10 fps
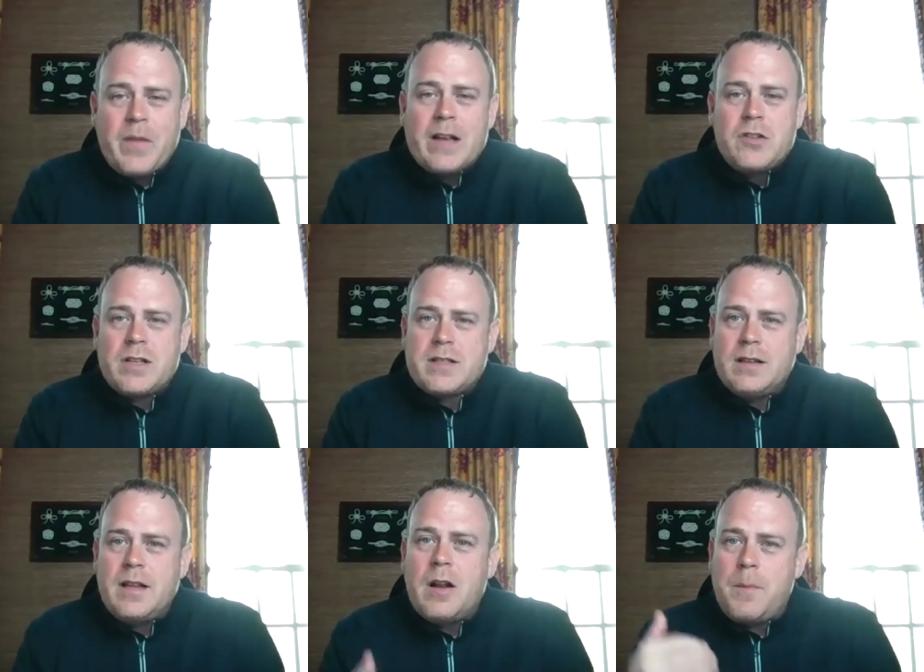It's just a
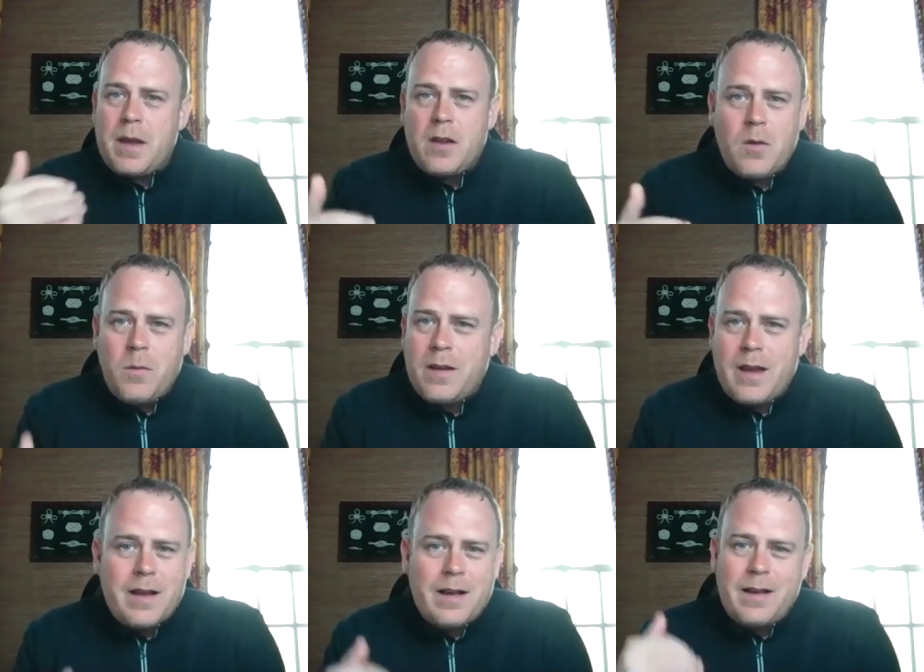little bit you we
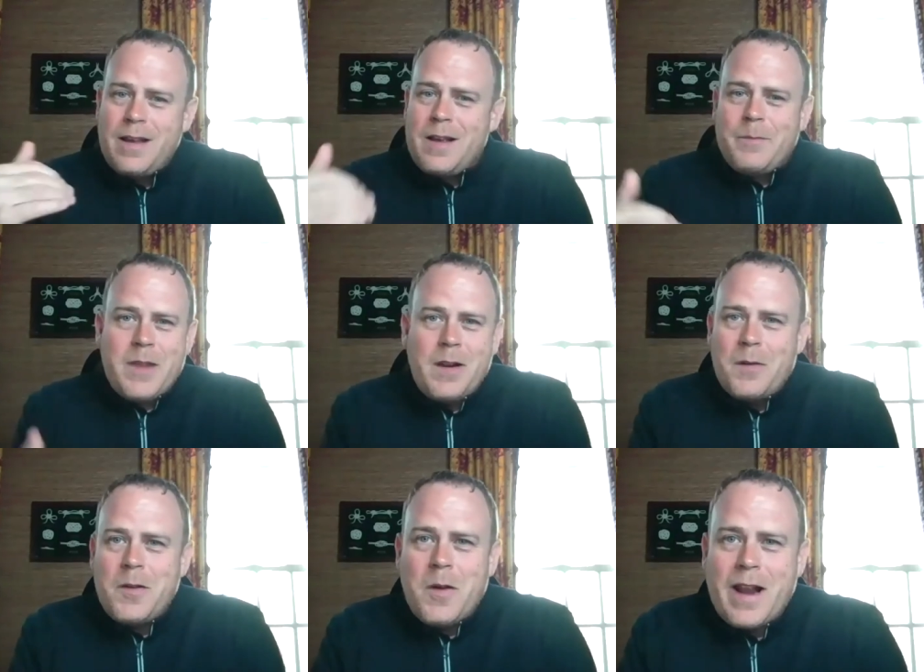gotta you
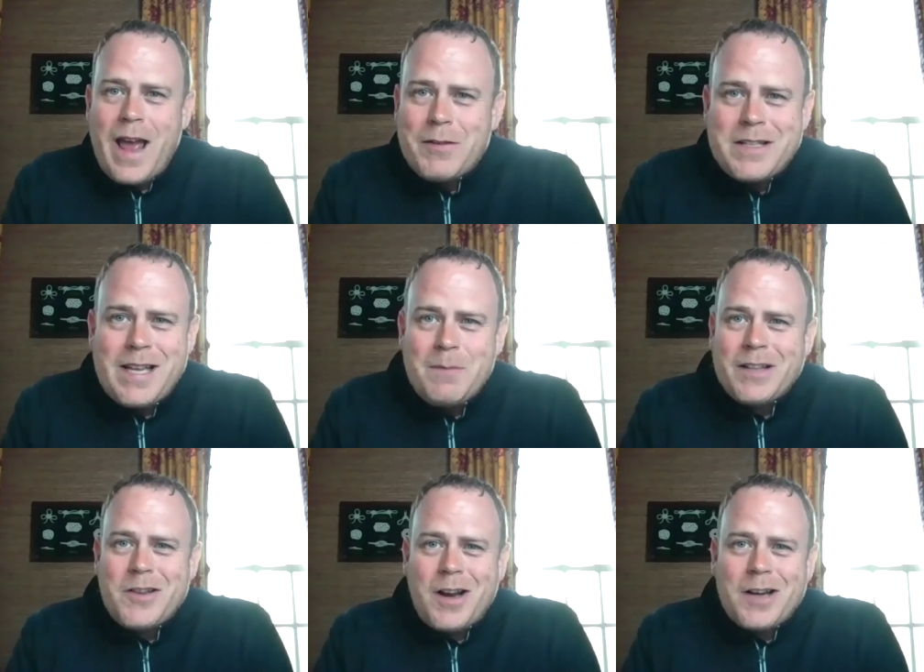know you gotta have a team
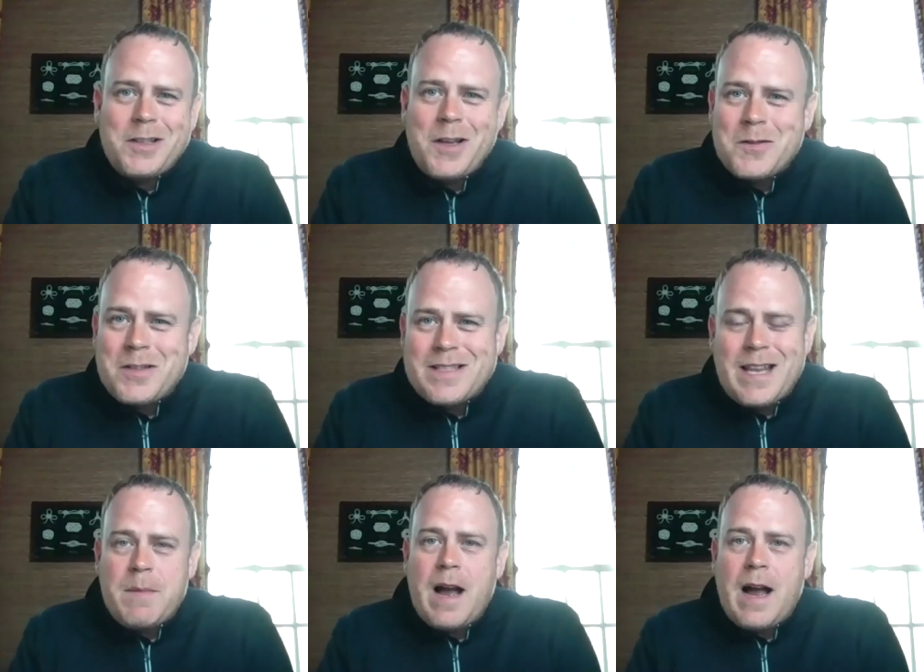like Josh Lioce's
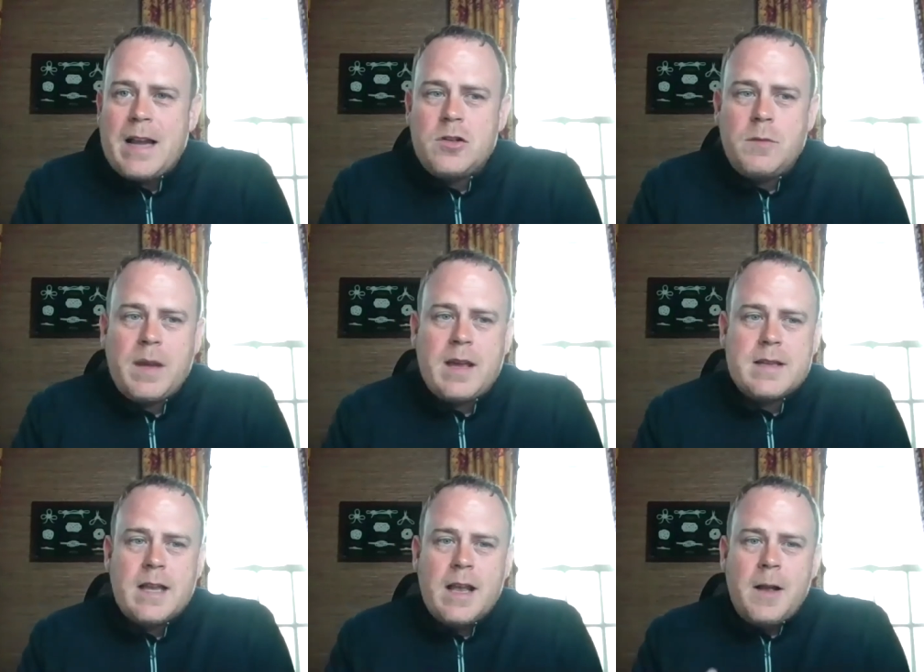team behind you because